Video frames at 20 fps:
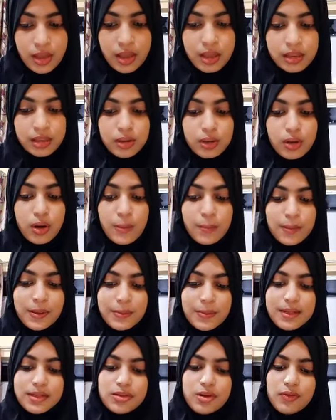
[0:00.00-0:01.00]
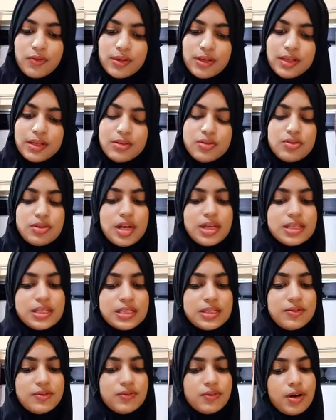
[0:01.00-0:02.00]
The complement of an
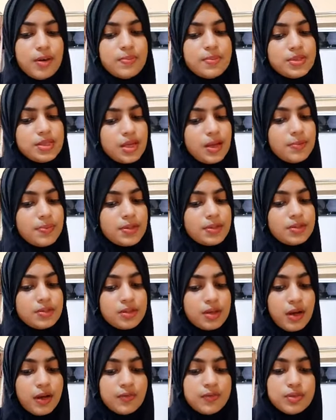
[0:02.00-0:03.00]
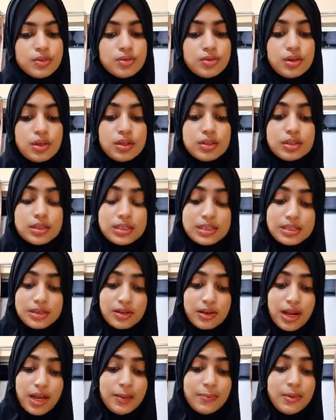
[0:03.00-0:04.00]
intransitive verb serves to
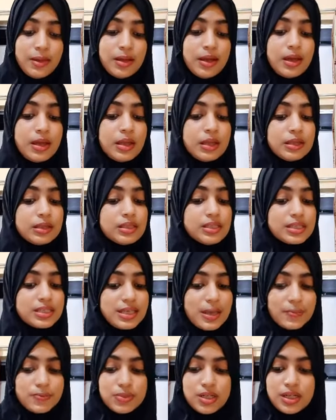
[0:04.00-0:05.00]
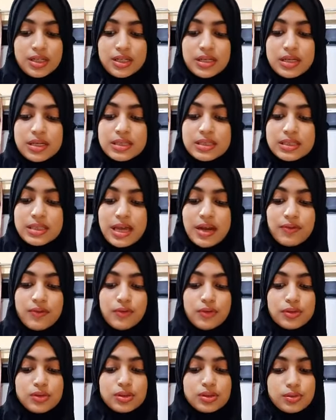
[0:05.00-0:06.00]
describe the subject, is
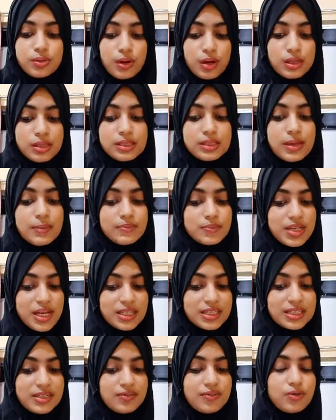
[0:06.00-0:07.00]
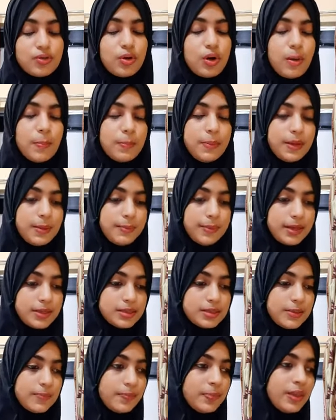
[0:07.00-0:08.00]
therefore called subjective
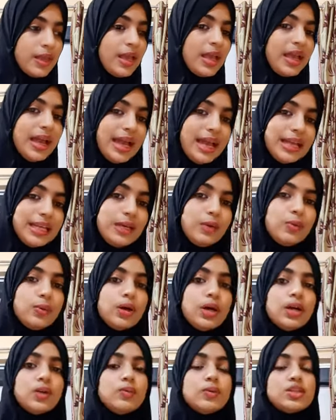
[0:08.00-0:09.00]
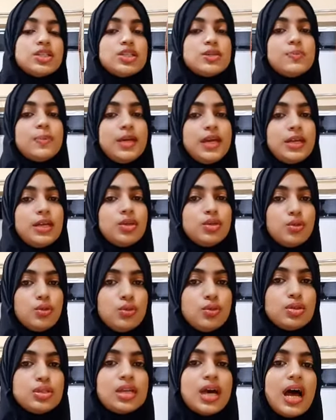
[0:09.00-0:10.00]
complement. Any word which is being
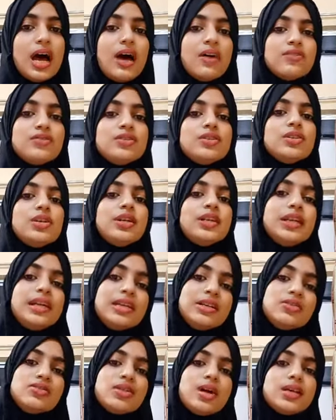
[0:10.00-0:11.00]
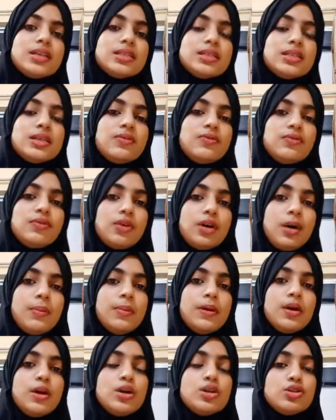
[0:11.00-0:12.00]
used after an intransitive
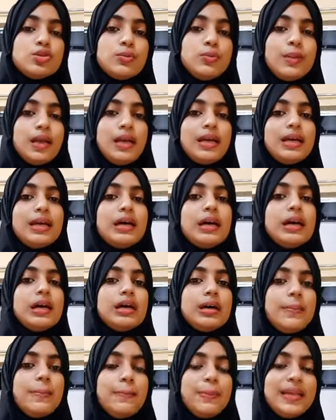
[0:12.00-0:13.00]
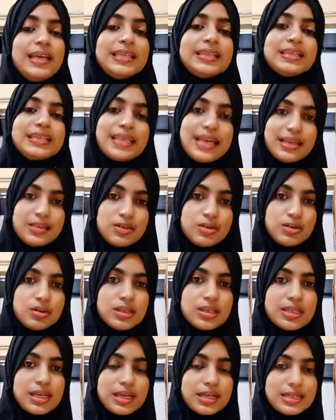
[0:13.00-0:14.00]
verb to make a complete sense to
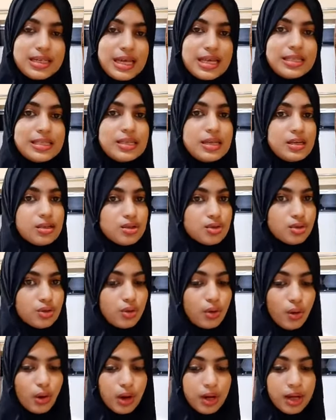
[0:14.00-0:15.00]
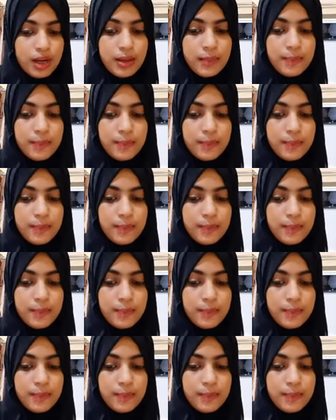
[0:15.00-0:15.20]
the sentence is called